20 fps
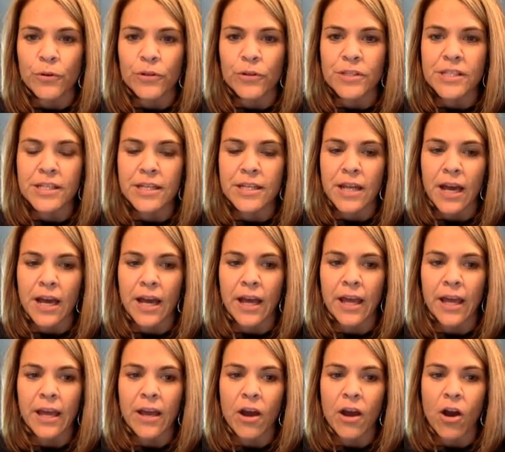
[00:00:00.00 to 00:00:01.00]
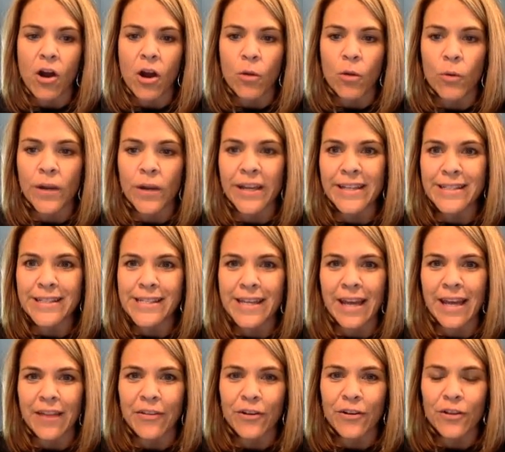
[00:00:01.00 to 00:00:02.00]
Christy and I are working
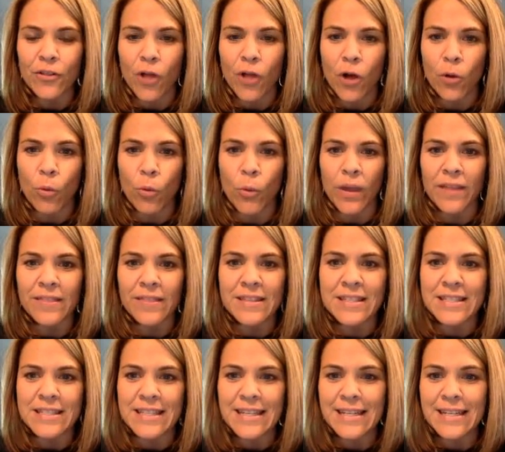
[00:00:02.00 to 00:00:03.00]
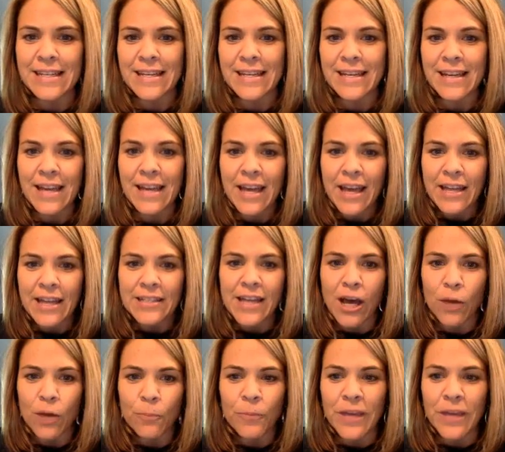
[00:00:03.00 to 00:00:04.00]
together along with Cindy to
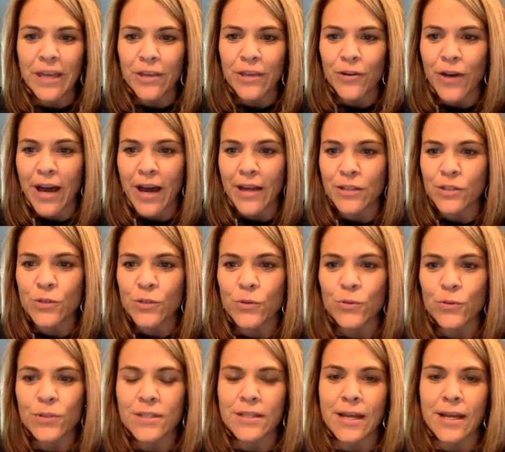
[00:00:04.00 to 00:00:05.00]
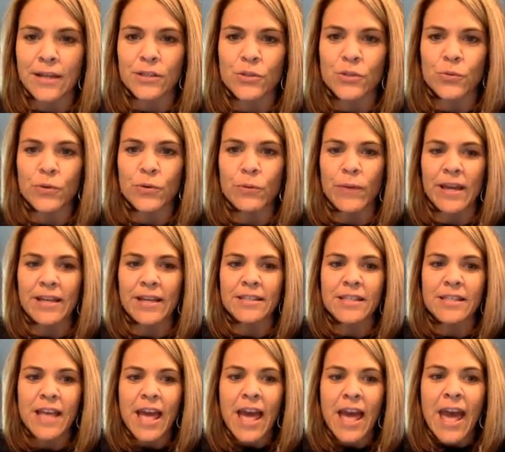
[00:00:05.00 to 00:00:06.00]
help get you guys through these next 3
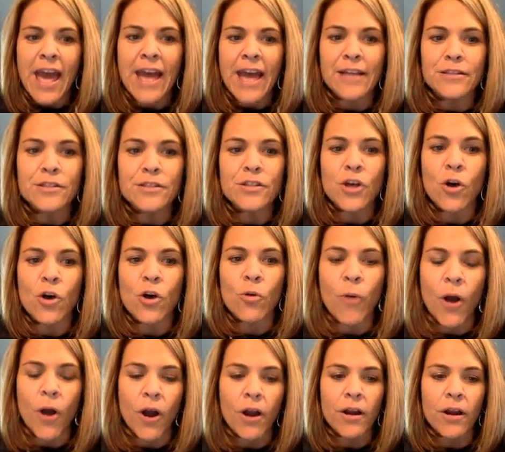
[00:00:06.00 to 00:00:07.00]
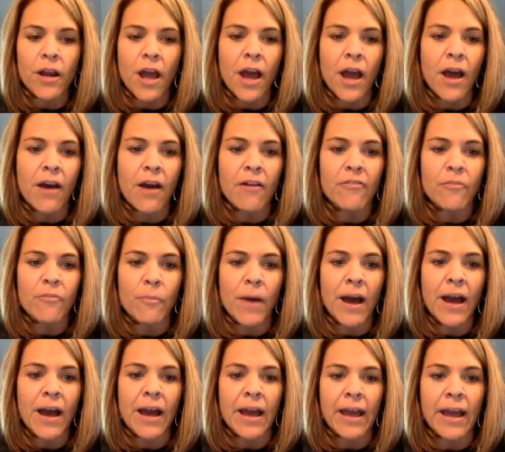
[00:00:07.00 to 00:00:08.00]
weeks. And so, part of
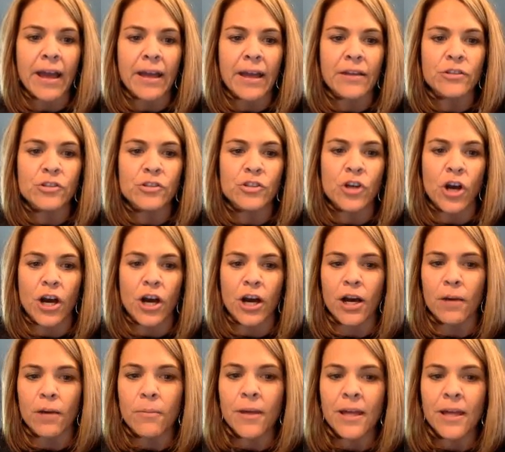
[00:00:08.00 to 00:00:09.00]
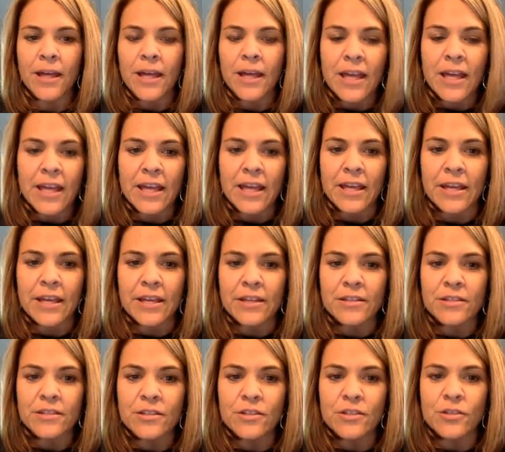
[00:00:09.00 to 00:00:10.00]
my job
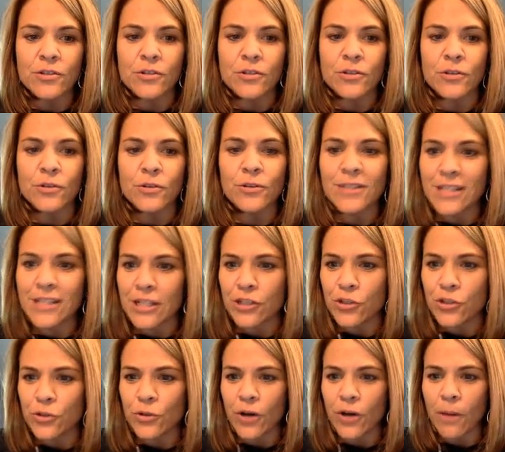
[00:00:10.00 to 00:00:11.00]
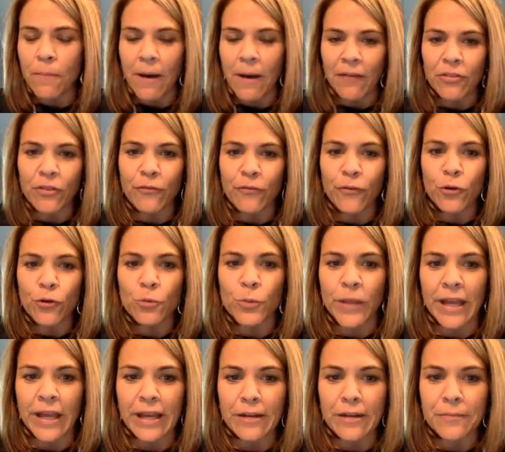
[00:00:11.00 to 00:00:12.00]
is to teach you about the food
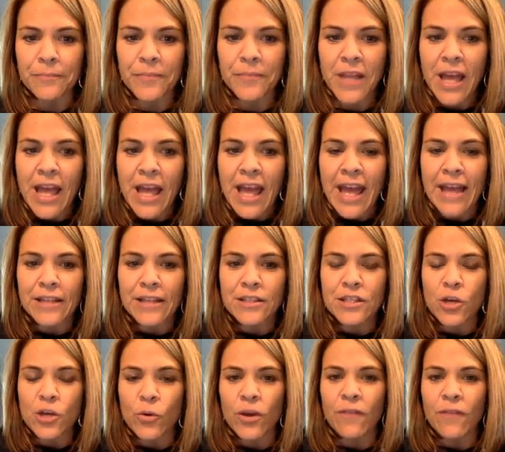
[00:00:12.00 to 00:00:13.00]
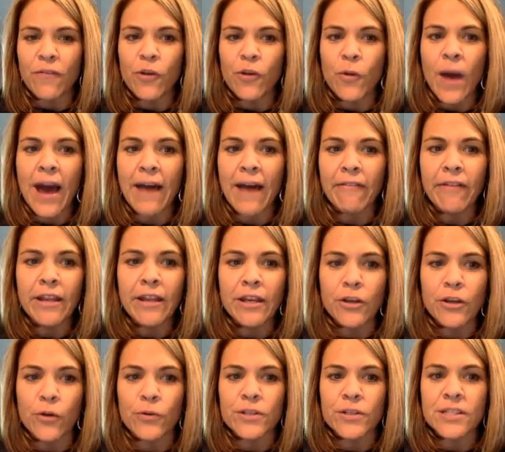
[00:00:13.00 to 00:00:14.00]
plan. And so if you haven't
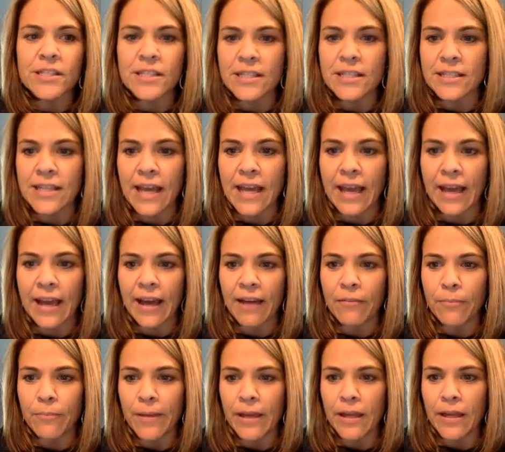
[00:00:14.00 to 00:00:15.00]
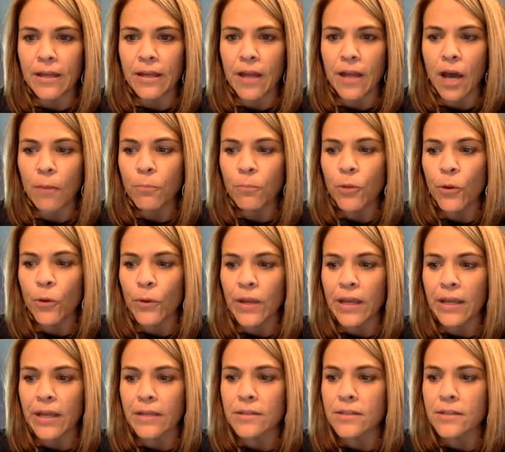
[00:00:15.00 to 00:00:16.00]
noticed today, I've been
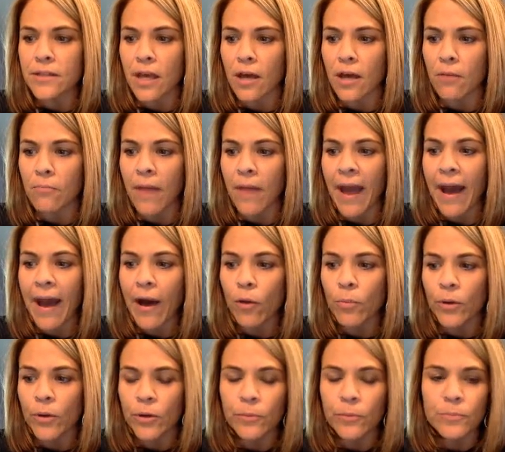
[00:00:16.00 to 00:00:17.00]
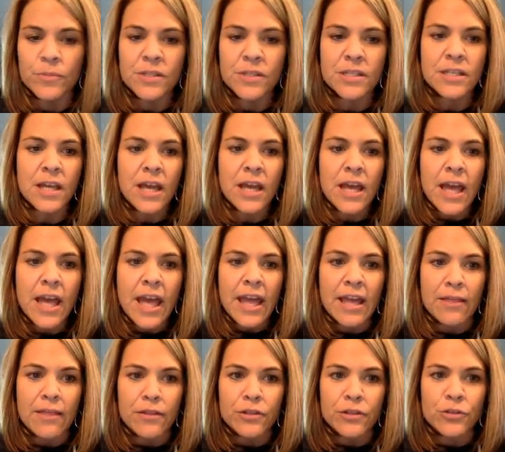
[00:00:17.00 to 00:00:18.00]
uploading some albums
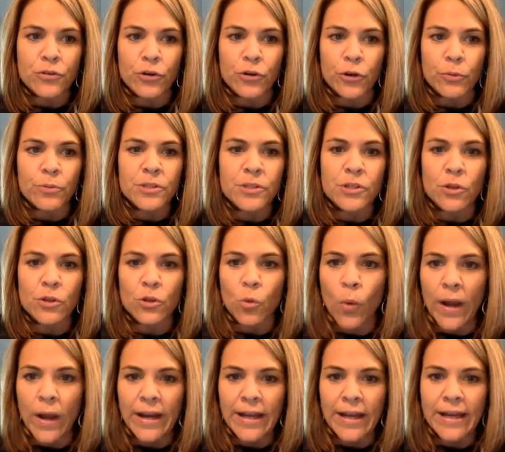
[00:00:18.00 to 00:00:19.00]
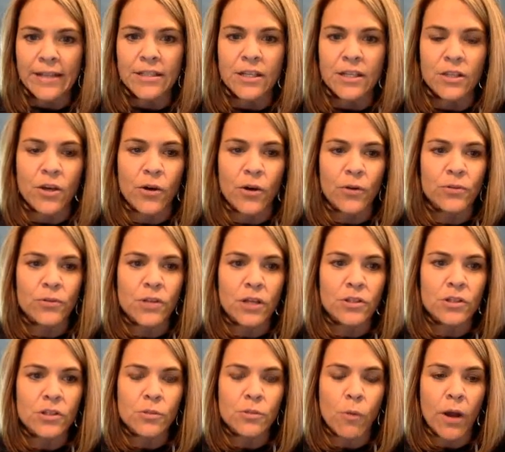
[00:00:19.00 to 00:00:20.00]
in this group. So the way to get to those,
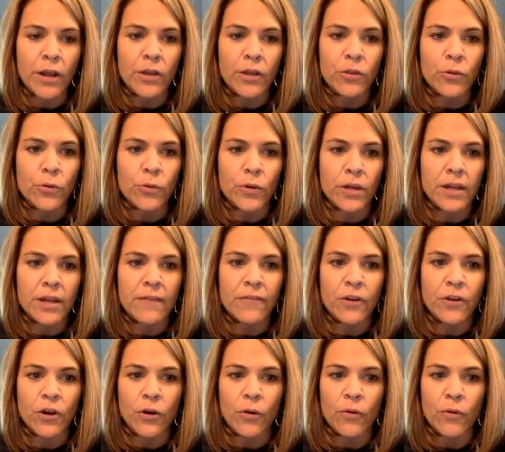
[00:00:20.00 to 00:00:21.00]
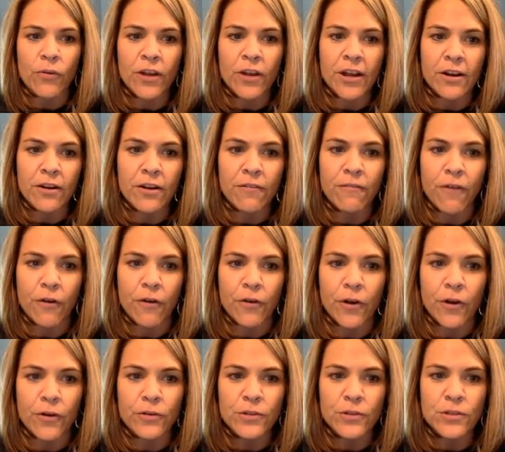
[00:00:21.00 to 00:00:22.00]
I'll just walk you through it. If you go over here to
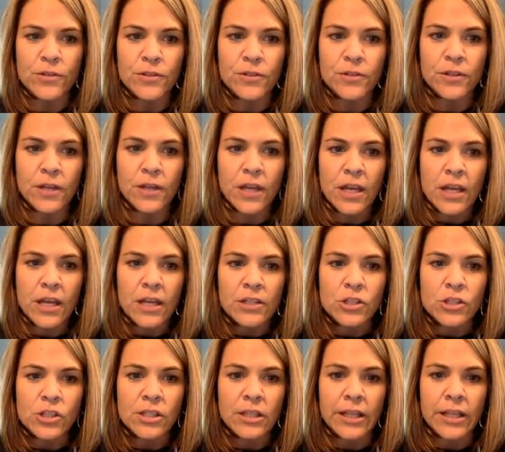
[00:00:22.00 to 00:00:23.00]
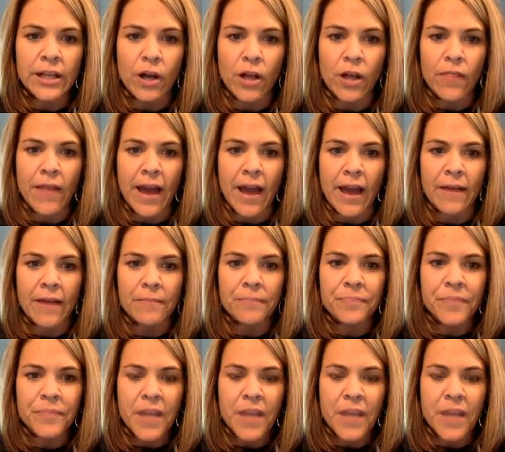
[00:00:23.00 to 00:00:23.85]
photos, just click on that.